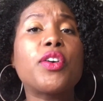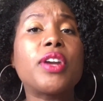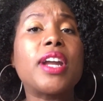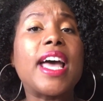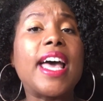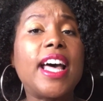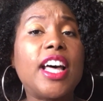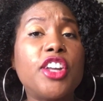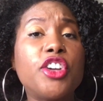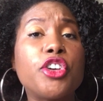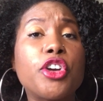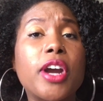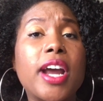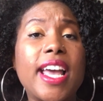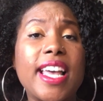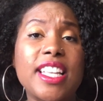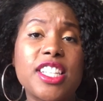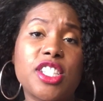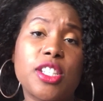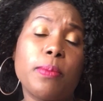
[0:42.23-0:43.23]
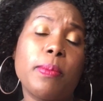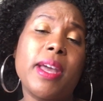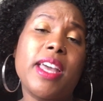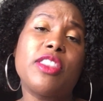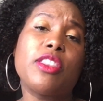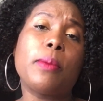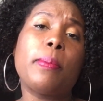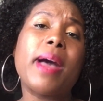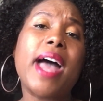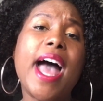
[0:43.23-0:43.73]
to underestimate
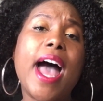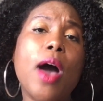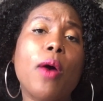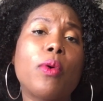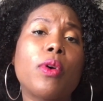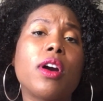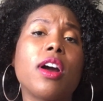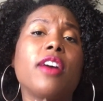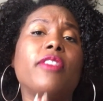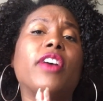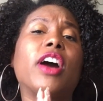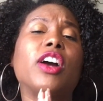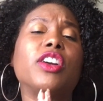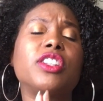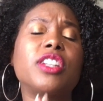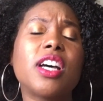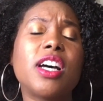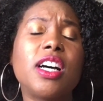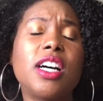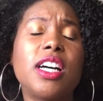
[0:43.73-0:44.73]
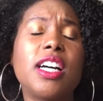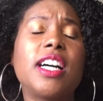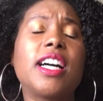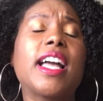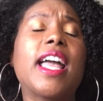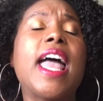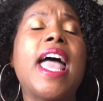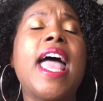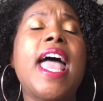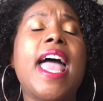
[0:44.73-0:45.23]
the power of our tongue
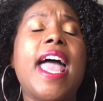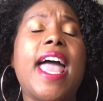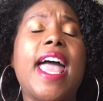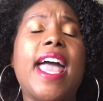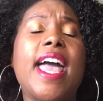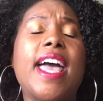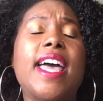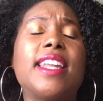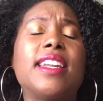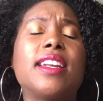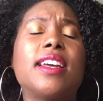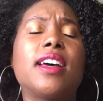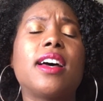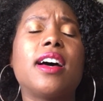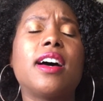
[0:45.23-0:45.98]
and